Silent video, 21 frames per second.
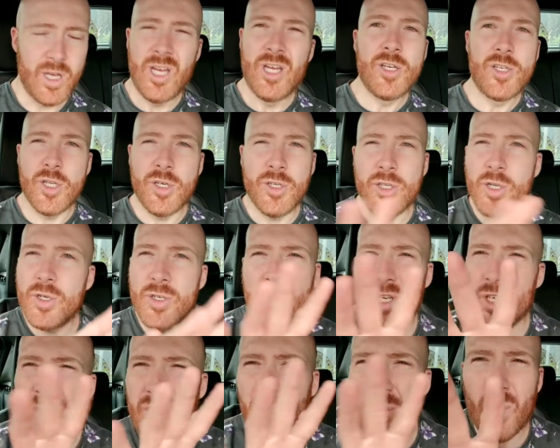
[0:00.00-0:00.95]

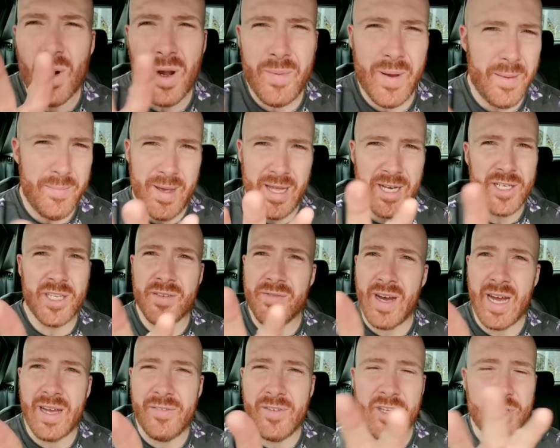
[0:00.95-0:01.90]
Don't worry about men
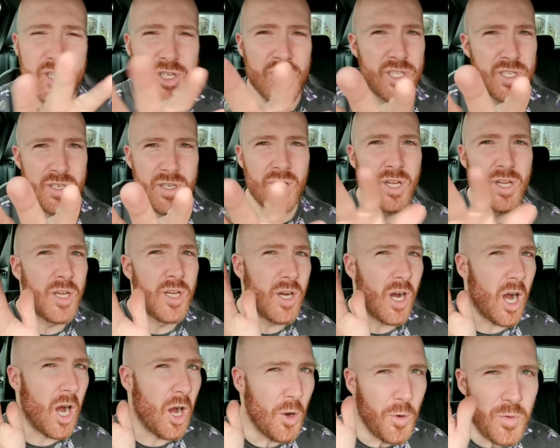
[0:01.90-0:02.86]
surviving, just
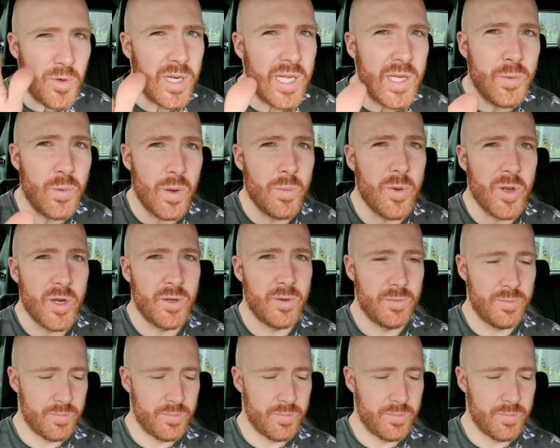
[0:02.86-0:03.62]
only women.